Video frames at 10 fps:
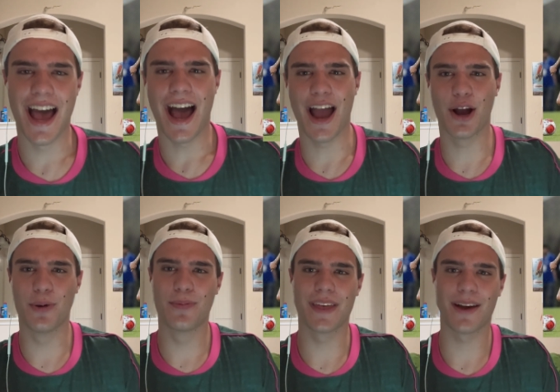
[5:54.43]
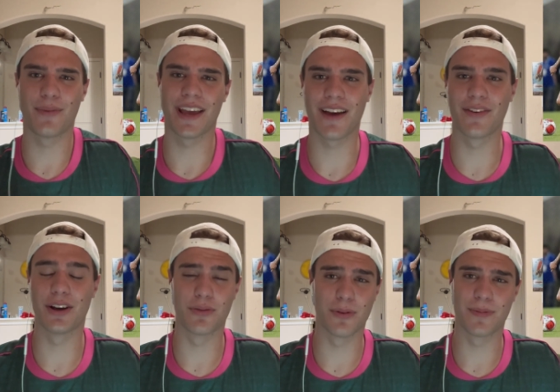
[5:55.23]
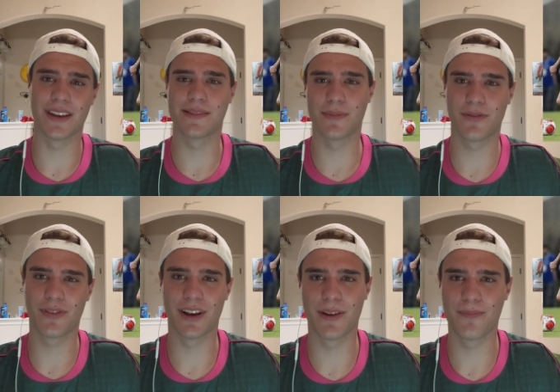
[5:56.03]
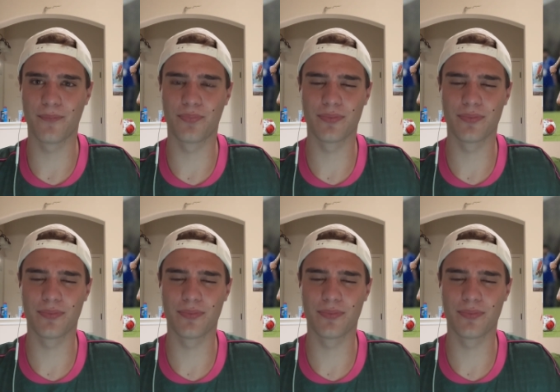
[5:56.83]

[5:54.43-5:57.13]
I hope that we have a good replacement for him.